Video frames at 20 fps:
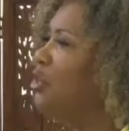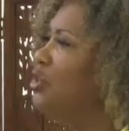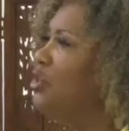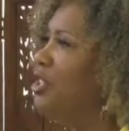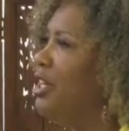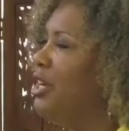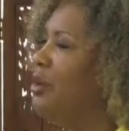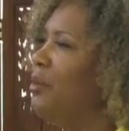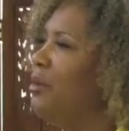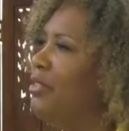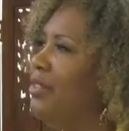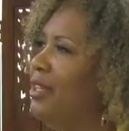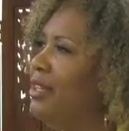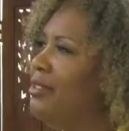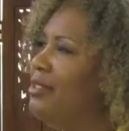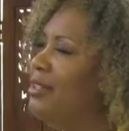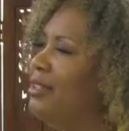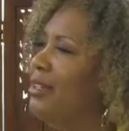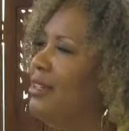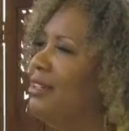you share with
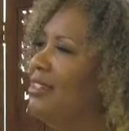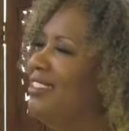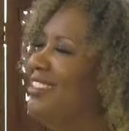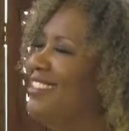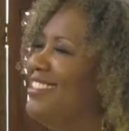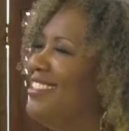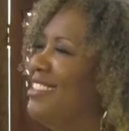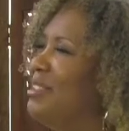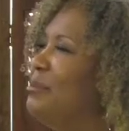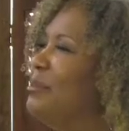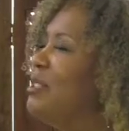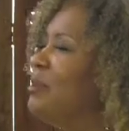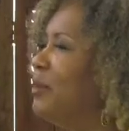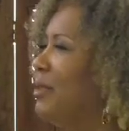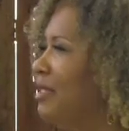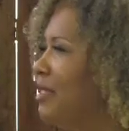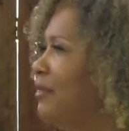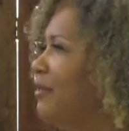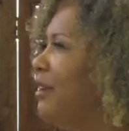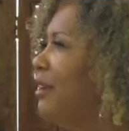us some
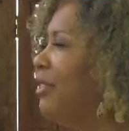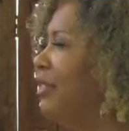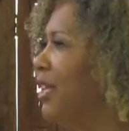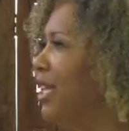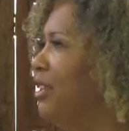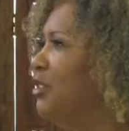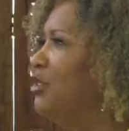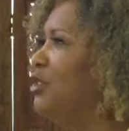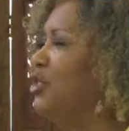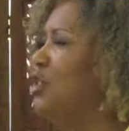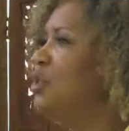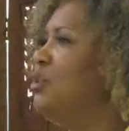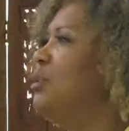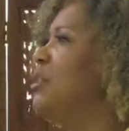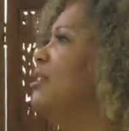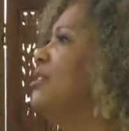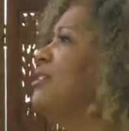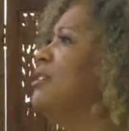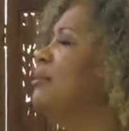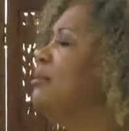specific things too,
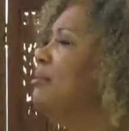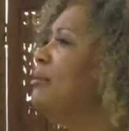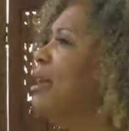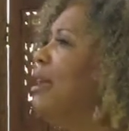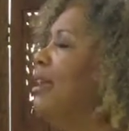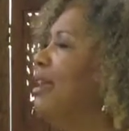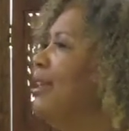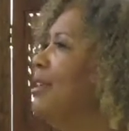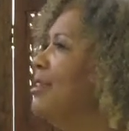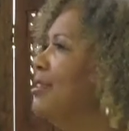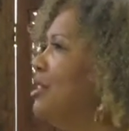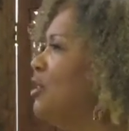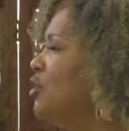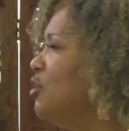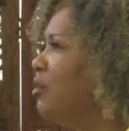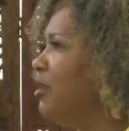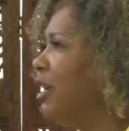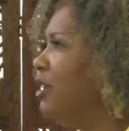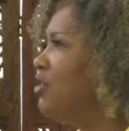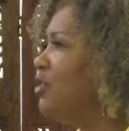and some
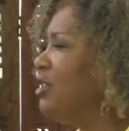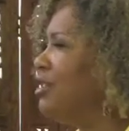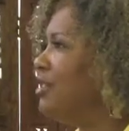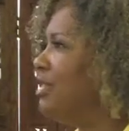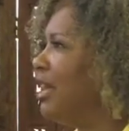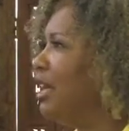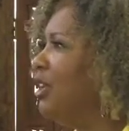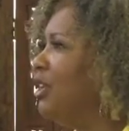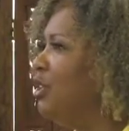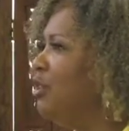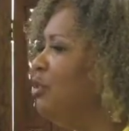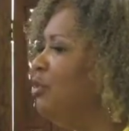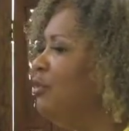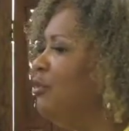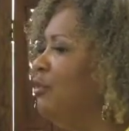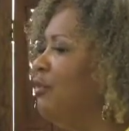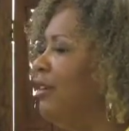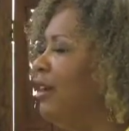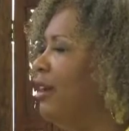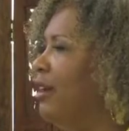situations that
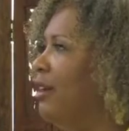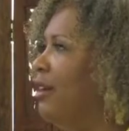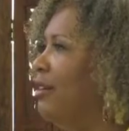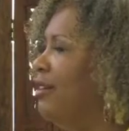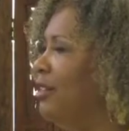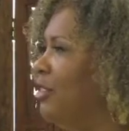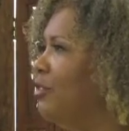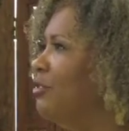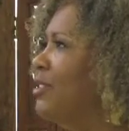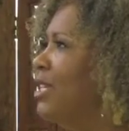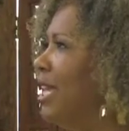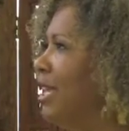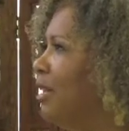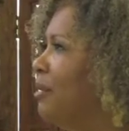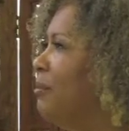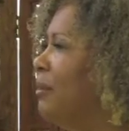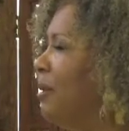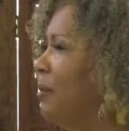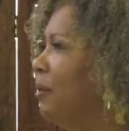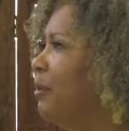you've
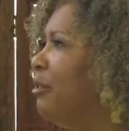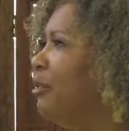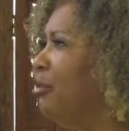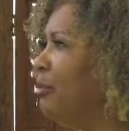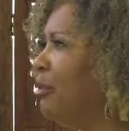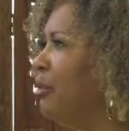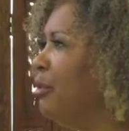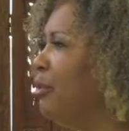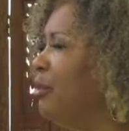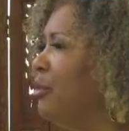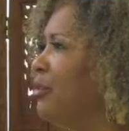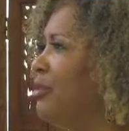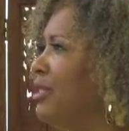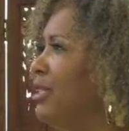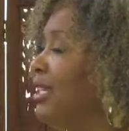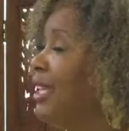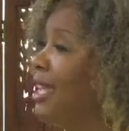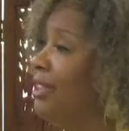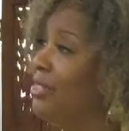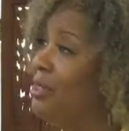taken people through
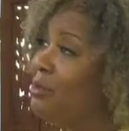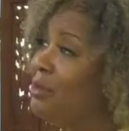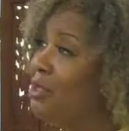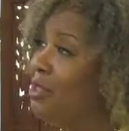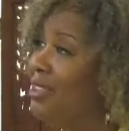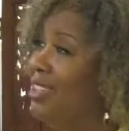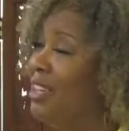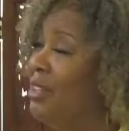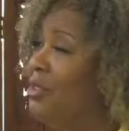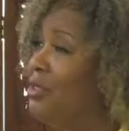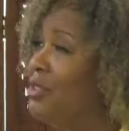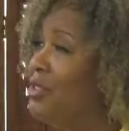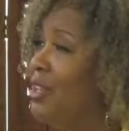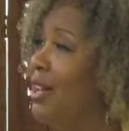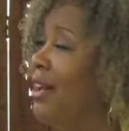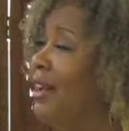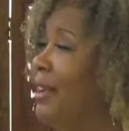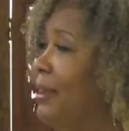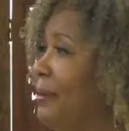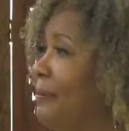to get them to the other
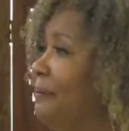side?